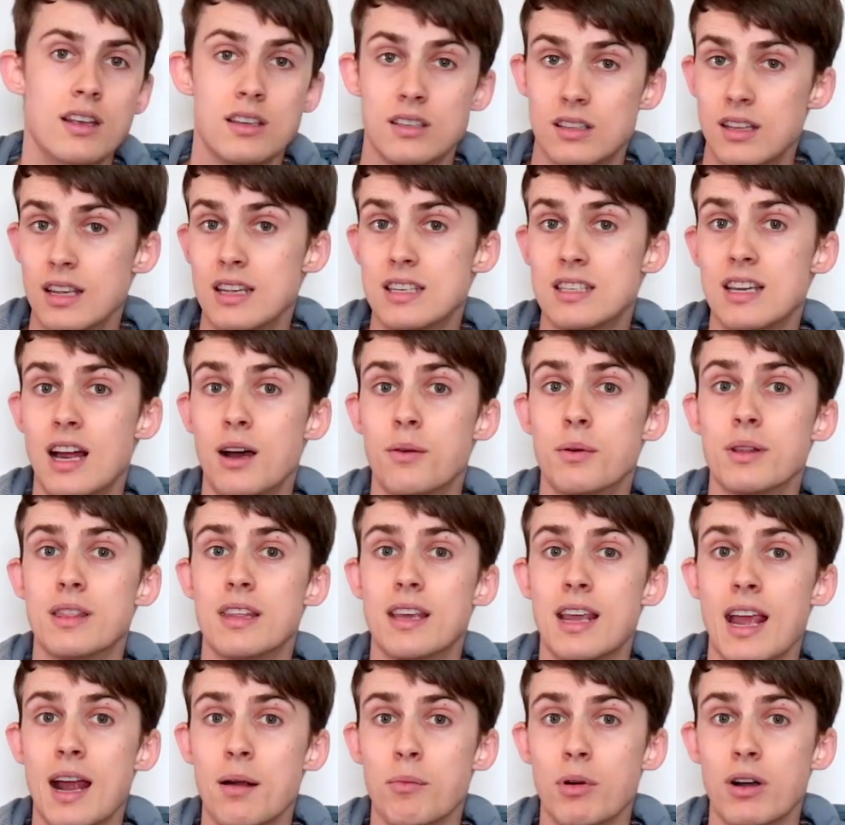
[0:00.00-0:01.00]
So let's start with the
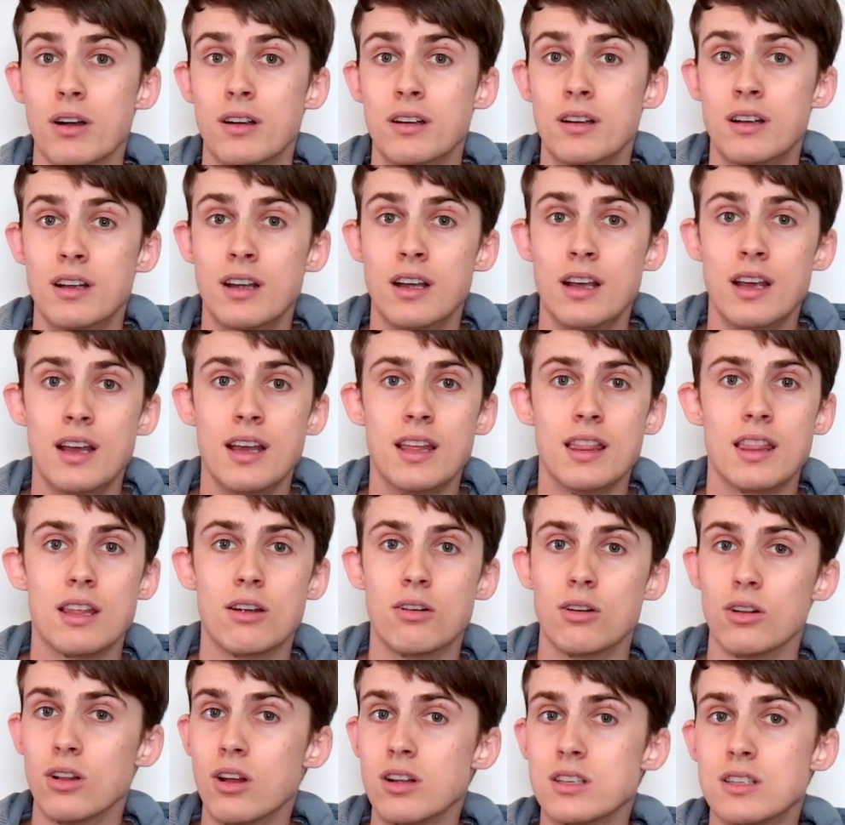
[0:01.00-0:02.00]
camera.
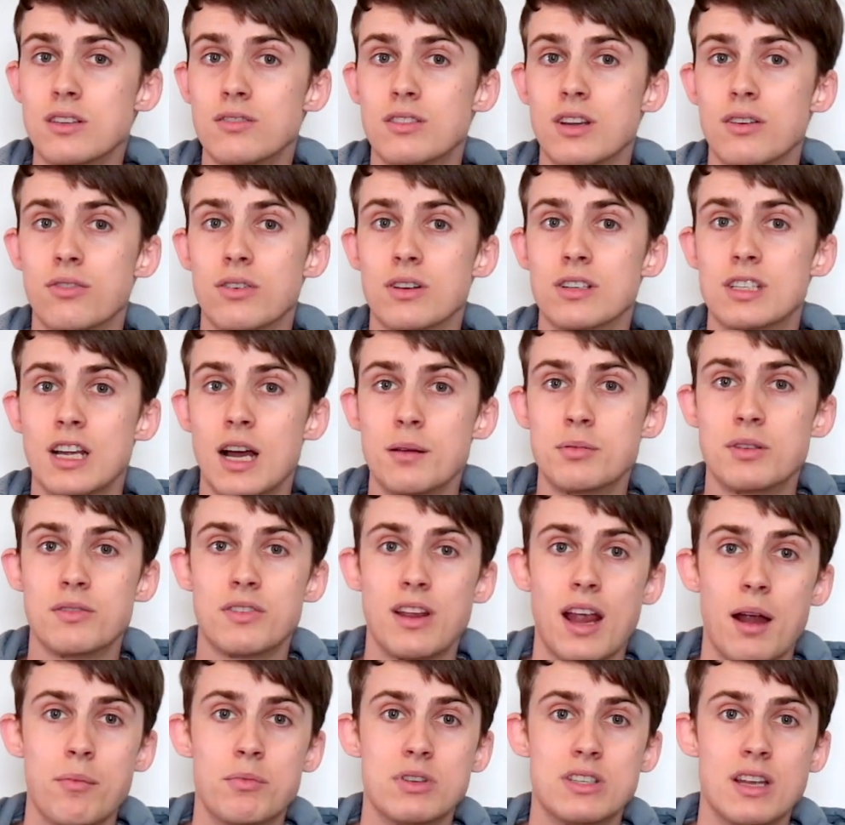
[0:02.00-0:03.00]
There are lots of different types of
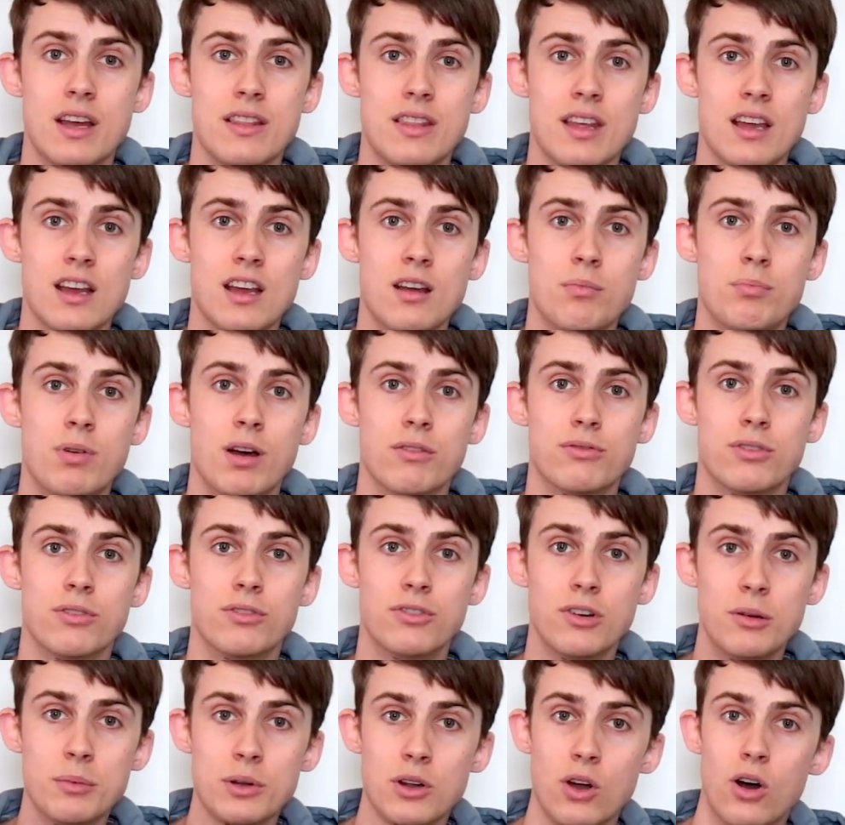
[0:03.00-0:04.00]
cameras out there, but for
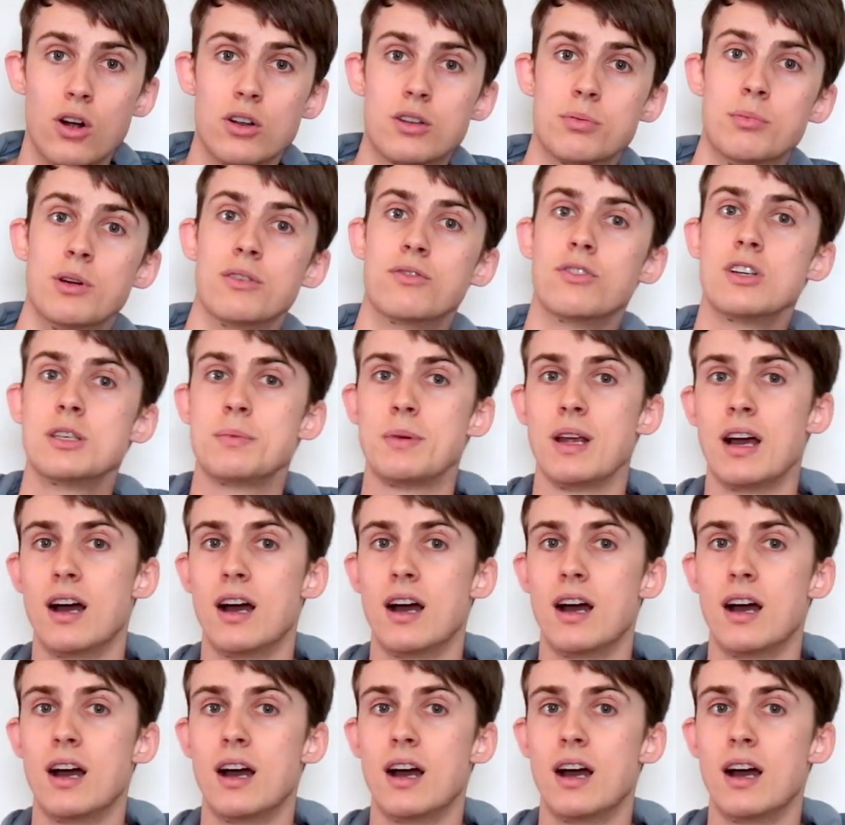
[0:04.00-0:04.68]
filming Ultimate Frisbee